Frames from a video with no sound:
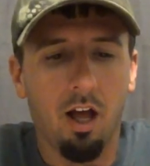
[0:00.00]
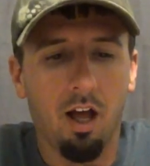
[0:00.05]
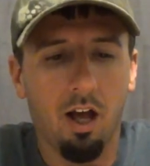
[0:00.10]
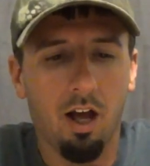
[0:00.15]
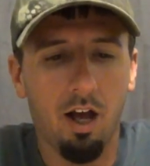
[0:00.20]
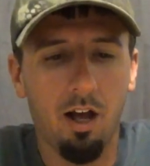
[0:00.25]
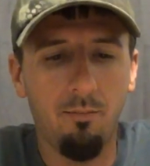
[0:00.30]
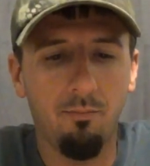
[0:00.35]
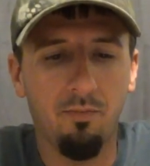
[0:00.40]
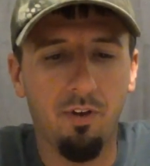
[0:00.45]

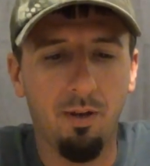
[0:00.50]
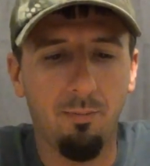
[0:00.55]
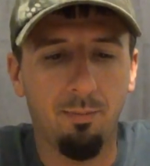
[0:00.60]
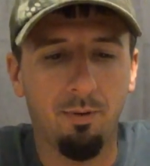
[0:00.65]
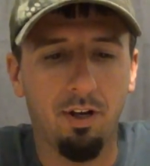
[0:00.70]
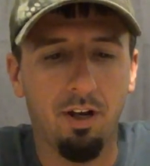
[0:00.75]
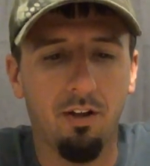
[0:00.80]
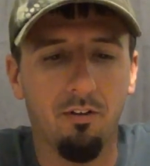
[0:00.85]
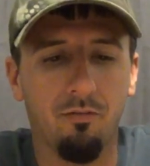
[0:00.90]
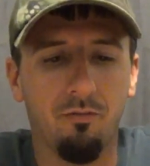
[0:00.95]
I'm
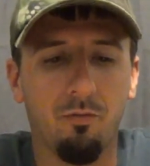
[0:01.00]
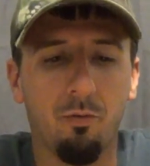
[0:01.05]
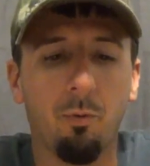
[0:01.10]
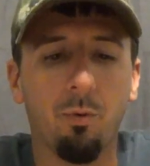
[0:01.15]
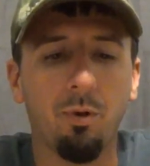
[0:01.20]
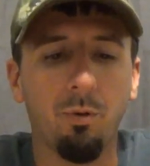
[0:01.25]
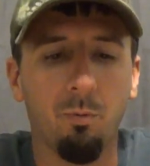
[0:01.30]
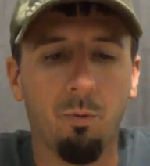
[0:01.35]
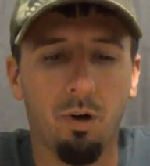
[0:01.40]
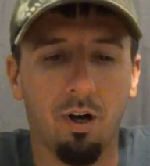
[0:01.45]
vaping at
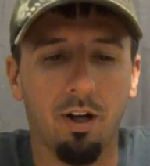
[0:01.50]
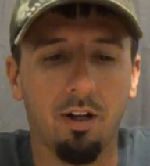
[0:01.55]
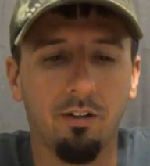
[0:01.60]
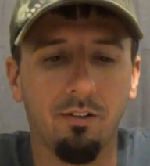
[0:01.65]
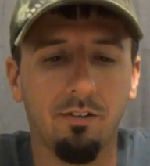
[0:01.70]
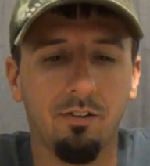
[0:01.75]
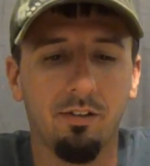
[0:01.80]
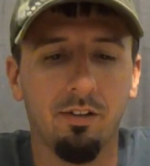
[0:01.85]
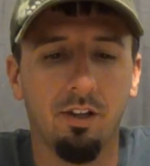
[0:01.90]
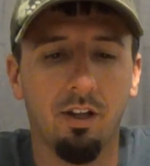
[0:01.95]
40
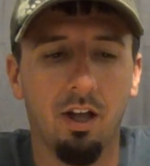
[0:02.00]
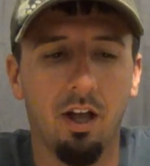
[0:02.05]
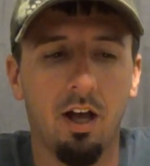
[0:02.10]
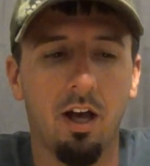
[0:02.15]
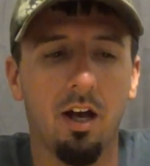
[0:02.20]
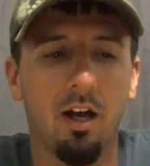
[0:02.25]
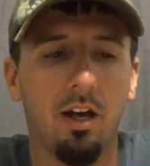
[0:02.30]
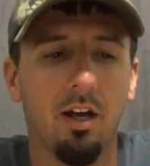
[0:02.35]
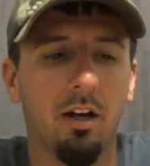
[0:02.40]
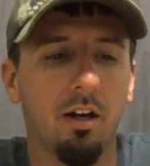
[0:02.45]
watts
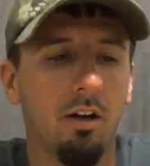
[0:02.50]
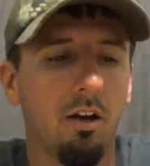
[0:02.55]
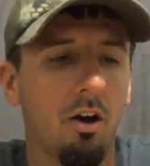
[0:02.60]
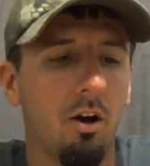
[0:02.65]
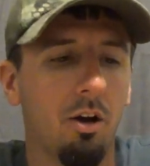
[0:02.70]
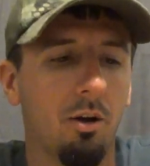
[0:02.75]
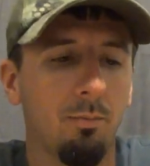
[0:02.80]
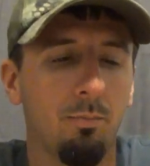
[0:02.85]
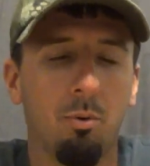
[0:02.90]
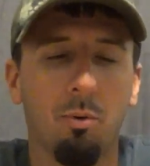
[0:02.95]

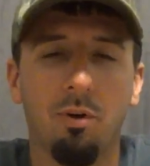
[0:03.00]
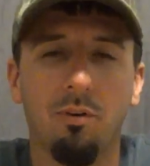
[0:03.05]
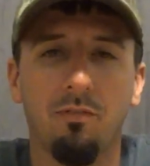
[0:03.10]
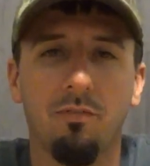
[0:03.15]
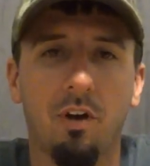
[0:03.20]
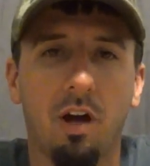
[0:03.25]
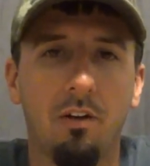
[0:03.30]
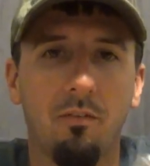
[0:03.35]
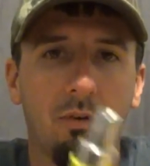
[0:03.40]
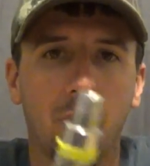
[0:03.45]
on a
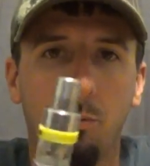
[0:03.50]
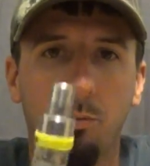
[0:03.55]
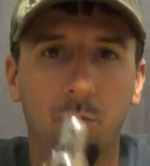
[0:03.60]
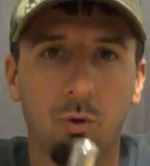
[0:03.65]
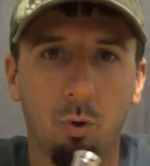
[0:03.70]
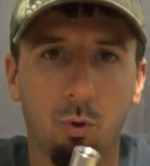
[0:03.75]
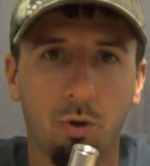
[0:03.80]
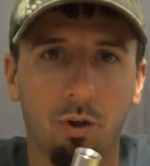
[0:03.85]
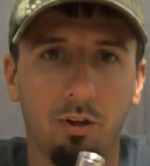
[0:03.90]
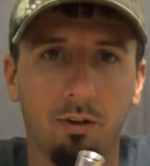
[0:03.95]
0.5 ohm
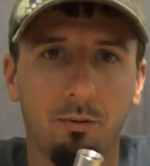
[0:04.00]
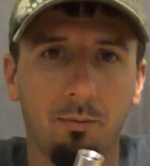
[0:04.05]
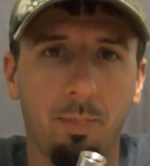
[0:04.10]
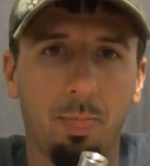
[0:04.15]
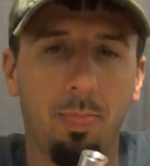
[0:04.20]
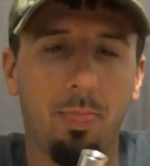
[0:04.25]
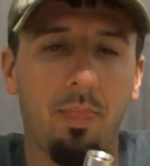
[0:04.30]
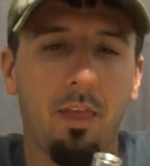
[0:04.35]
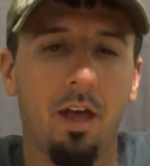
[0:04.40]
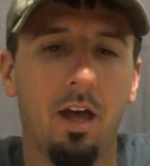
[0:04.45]
coil.
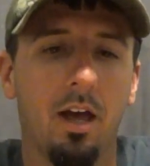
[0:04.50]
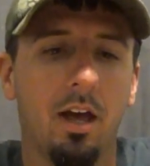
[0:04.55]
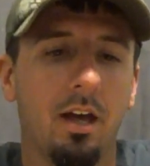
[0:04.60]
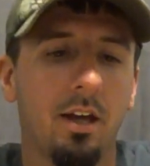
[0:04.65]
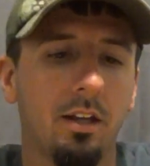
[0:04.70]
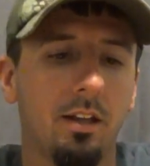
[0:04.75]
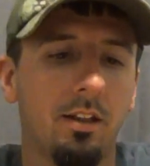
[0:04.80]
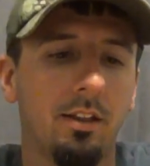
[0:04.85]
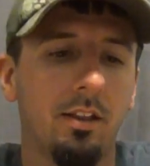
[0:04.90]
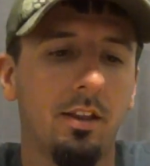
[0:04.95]

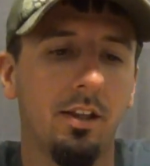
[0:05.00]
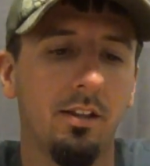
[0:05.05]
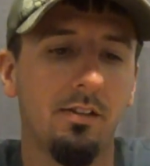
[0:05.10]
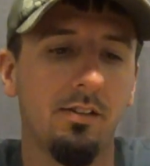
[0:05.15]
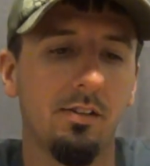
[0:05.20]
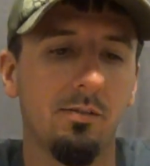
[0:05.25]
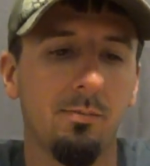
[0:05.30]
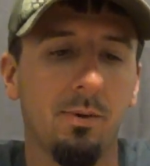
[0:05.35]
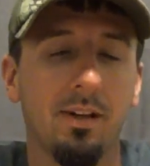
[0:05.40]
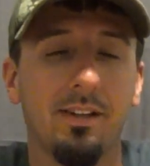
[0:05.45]
This
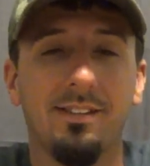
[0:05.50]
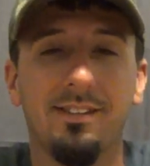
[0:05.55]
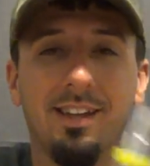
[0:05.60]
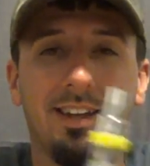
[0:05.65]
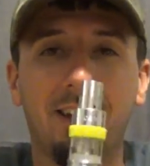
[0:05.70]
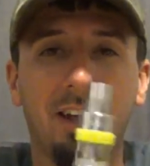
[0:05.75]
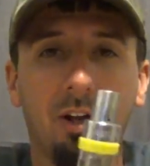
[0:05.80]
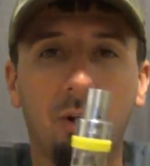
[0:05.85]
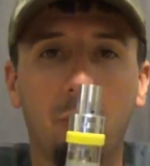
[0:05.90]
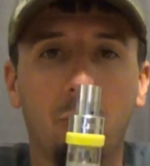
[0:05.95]
is my
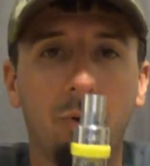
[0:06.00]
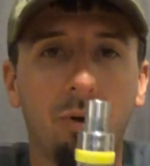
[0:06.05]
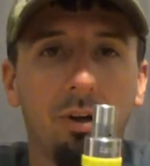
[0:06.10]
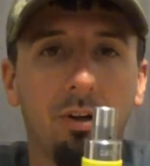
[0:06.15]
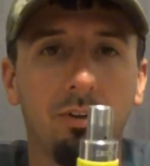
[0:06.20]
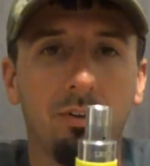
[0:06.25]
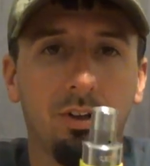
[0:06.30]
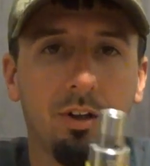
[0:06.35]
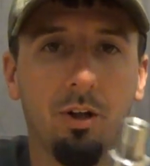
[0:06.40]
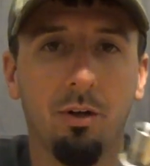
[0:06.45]
second
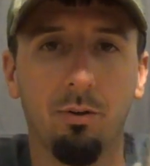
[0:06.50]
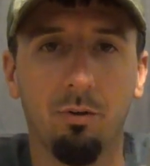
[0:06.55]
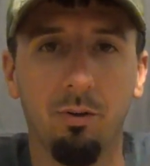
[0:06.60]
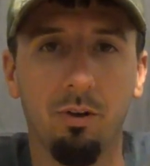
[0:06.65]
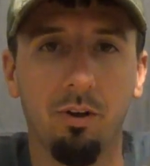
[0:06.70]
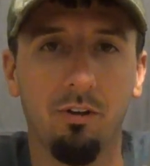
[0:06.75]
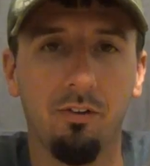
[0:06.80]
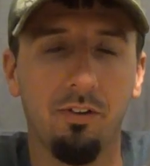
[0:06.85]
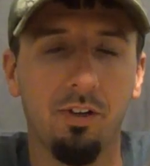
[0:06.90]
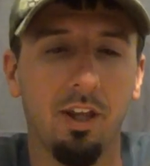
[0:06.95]
coil to go through
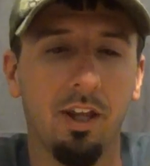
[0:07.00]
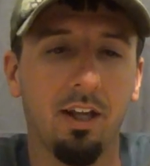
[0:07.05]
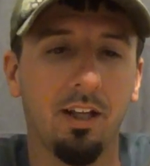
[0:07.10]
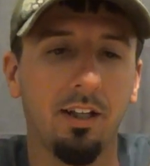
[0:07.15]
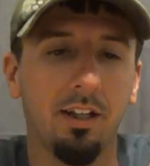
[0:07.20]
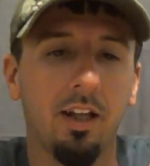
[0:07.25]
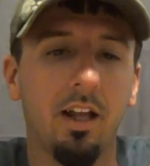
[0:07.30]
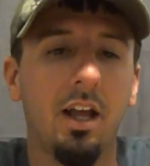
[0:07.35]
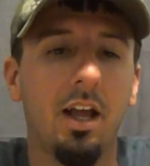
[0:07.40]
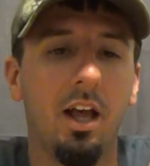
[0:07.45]
this
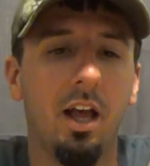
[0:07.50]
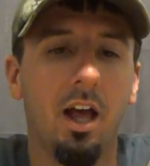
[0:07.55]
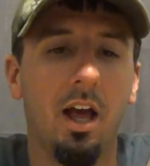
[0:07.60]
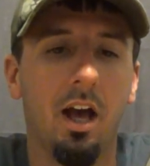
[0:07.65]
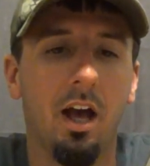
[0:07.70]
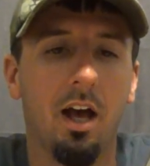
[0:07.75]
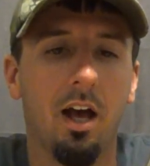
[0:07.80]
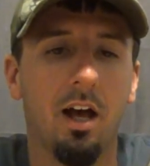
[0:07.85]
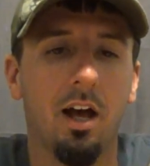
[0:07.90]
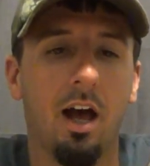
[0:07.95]
thing.
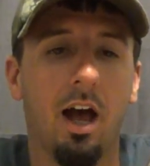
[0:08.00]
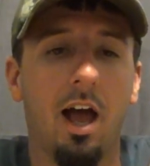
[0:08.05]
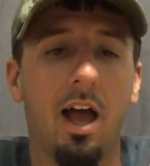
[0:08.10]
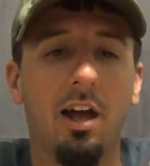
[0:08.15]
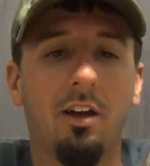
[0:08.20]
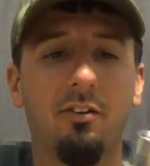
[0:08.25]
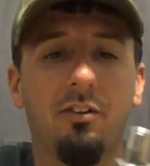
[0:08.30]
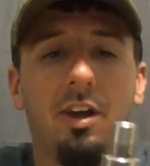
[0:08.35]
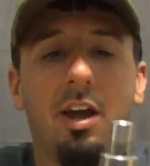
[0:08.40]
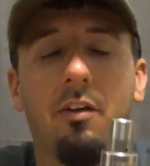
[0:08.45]
I
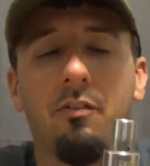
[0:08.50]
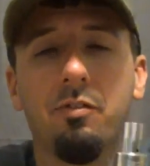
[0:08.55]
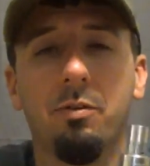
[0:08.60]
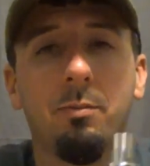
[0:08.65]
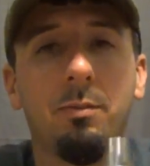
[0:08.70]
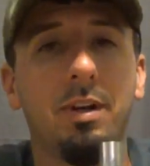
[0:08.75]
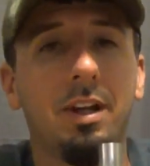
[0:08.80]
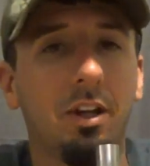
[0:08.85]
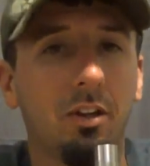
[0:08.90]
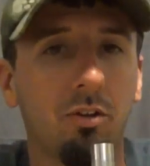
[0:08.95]
actually have
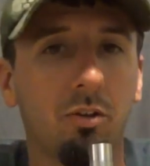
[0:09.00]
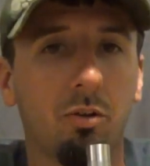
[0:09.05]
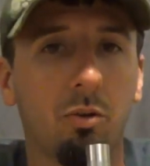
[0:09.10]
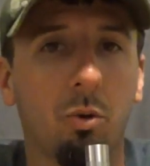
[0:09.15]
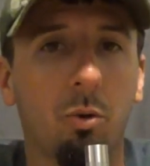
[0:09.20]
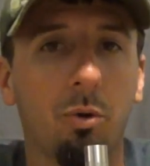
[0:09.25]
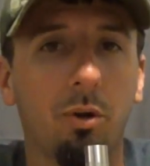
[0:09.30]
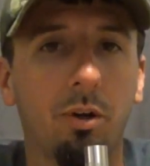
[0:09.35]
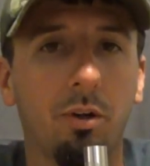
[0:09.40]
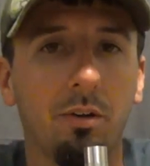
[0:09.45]
some nickel
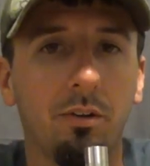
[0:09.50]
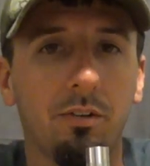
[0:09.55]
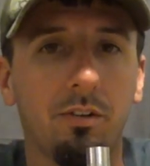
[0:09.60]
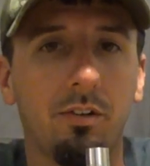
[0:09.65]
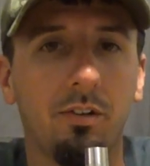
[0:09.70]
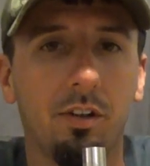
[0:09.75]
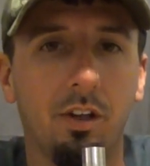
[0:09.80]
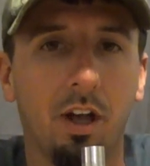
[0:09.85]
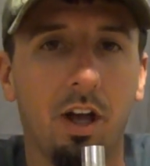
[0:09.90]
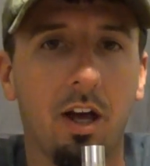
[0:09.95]

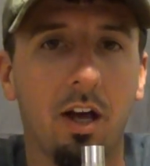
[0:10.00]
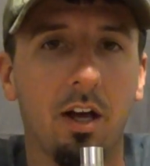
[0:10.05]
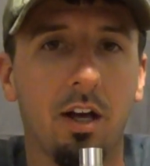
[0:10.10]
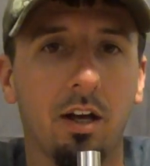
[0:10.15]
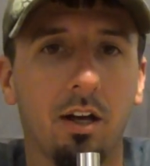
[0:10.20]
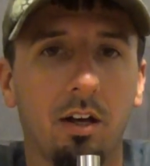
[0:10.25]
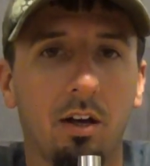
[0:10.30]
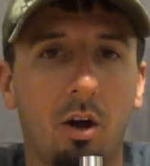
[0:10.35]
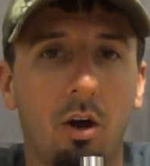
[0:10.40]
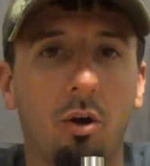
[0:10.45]
coils
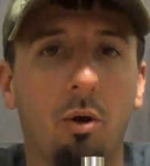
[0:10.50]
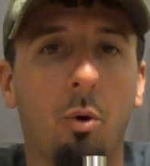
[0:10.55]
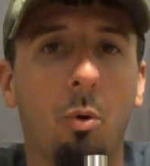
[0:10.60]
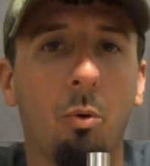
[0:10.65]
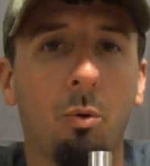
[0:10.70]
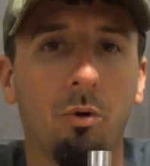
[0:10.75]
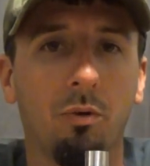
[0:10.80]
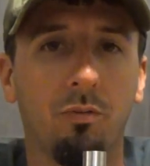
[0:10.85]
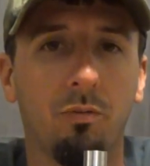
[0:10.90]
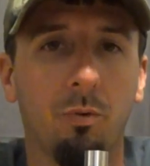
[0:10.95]
on
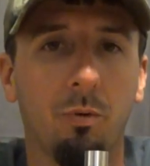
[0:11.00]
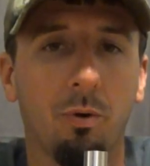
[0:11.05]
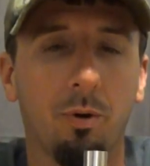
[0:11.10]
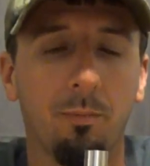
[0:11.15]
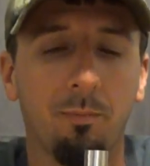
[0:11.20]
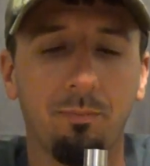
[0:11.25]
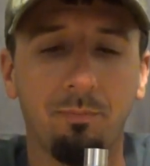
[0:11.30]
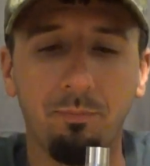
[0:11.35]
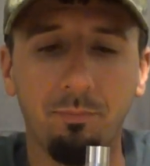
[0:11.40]
order for it.